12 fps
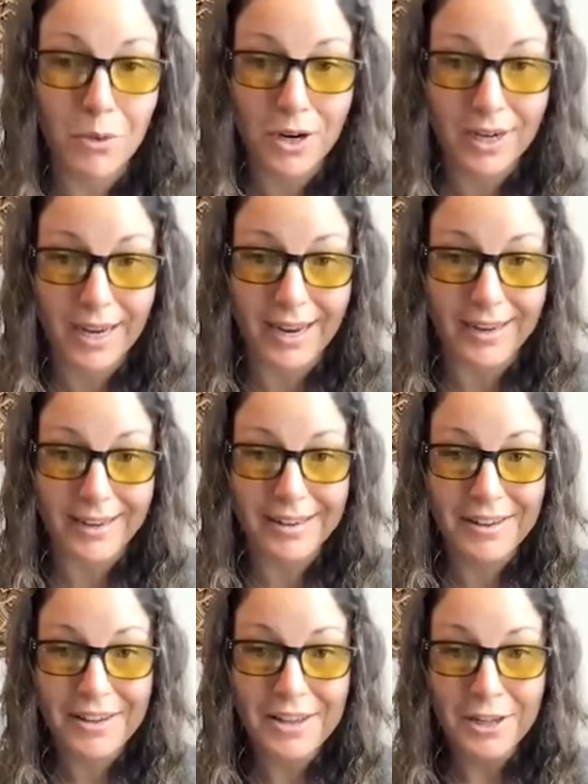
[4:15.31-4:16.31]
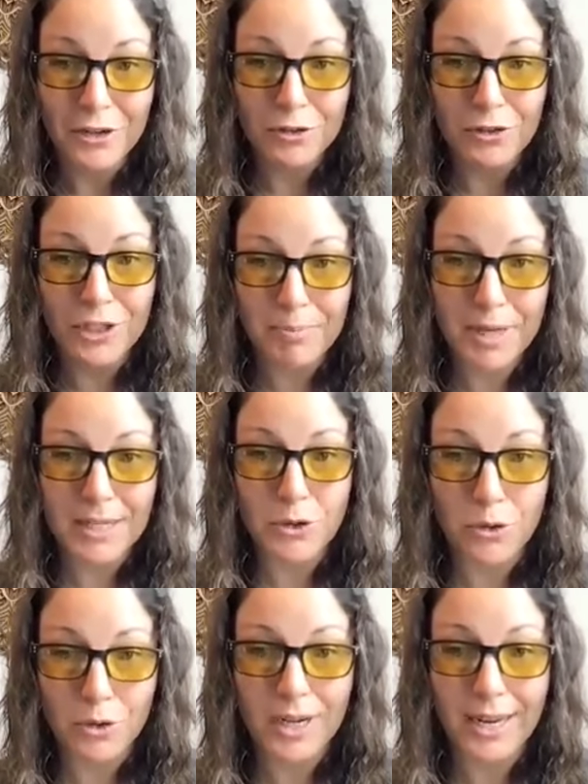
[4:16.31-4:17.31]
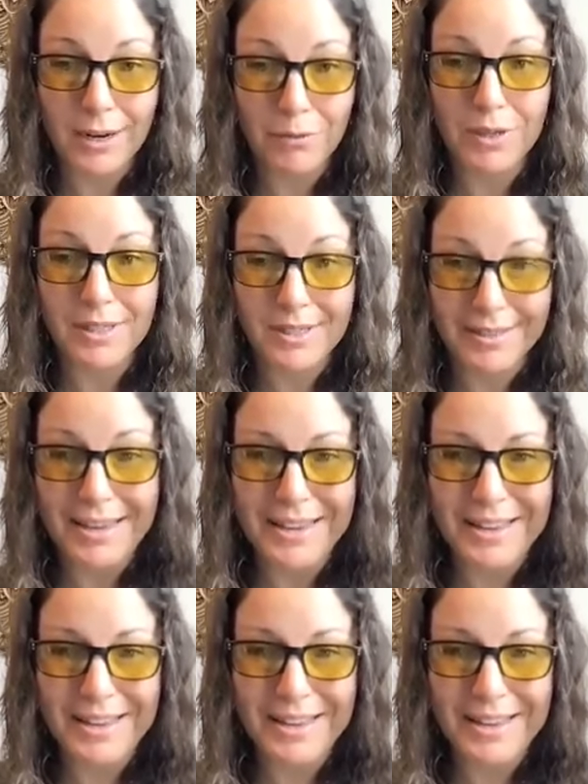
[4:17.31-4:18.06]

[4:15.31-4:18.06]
working, your GPS coordinate was